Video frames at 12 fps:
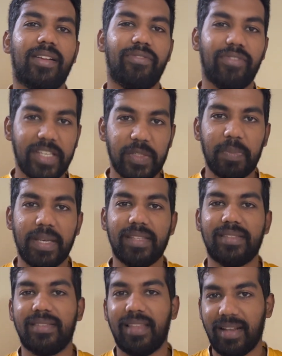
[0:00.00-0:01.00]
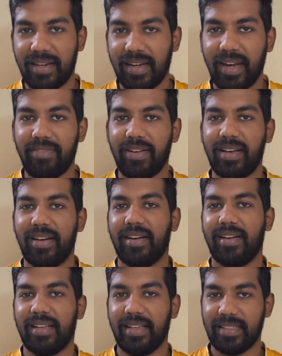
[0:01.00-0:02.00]
which means the river
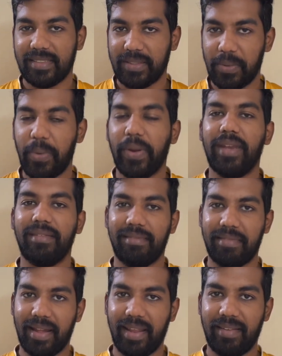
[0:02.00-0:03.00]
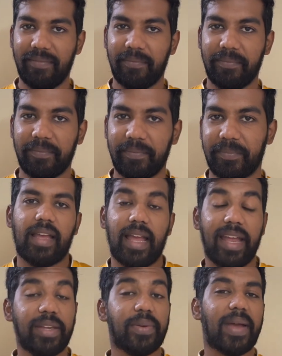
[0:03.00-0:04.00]
is going dry.
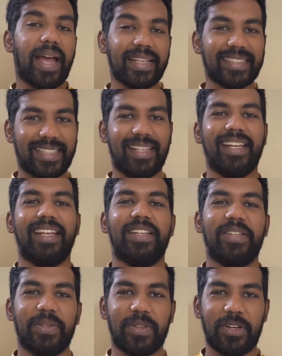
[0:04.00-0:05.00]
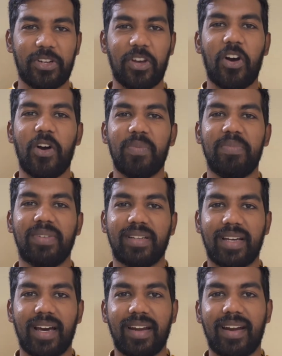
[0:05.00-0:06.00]
And to add cherry to the top,
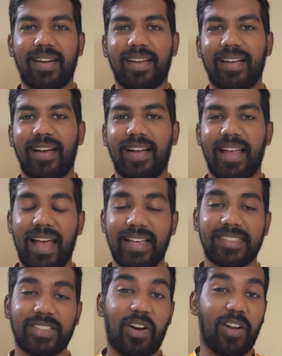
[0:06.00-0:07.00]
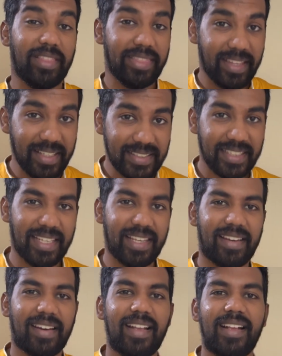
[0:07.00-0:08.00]
Karnataka has called this
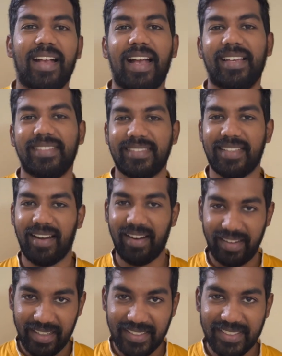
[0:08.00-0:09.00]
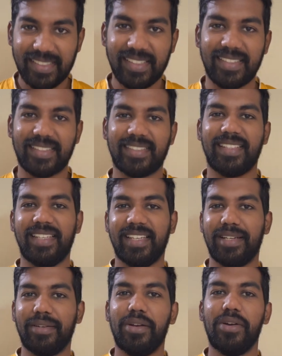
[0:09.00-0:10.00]
year as the distress
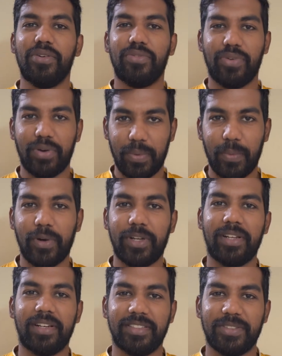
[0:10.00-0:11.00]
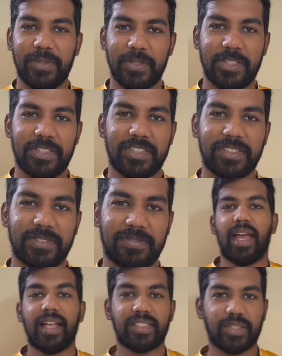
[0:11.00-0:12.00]
year for water resource.
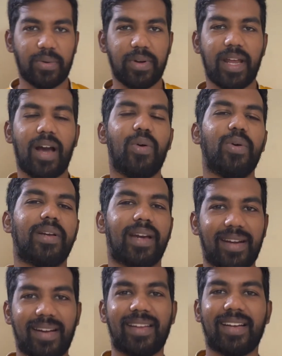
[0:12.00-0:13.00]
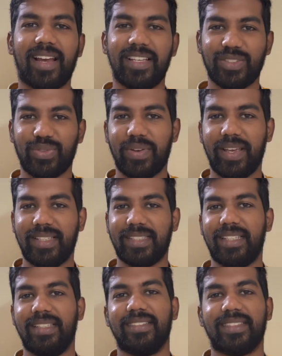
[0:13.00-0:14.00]
And so now Karnataka is
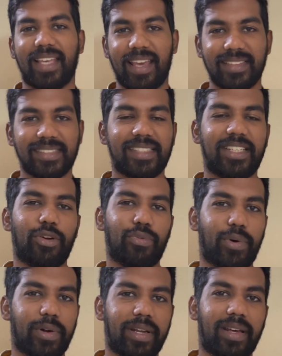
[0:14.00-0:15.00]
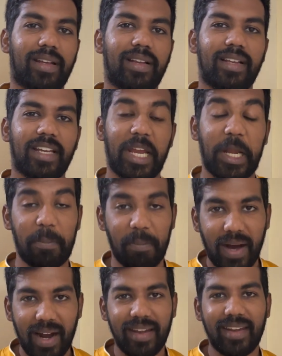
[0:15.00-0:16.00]
facing scarcity of water in
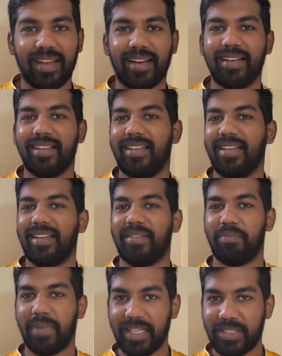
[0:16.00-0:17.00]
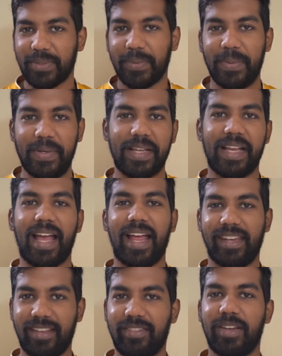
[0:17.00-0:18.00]
Mandya, Mysore, and
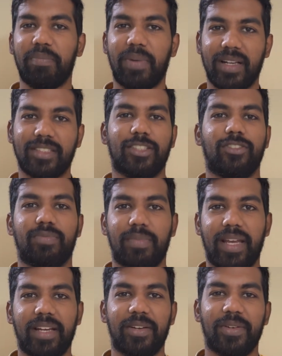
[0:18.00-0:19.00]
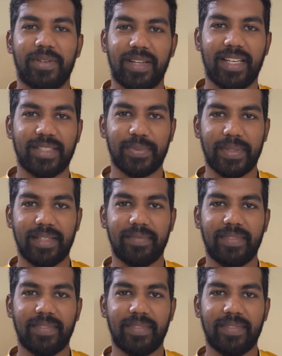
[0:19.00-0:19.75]
even parts of Bangalore as well.